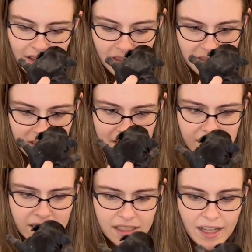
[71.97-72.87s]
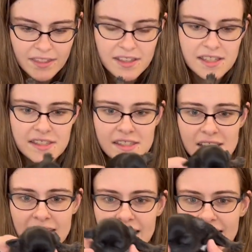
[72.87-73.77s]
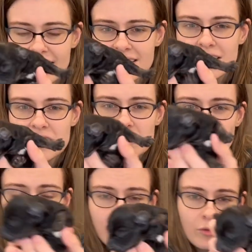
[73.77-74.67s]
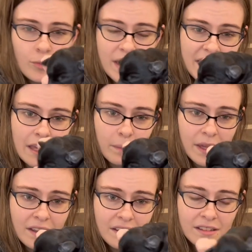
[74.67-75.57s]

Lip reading: This is Selene, yeah, this is Selene. This is the one we will be keeping.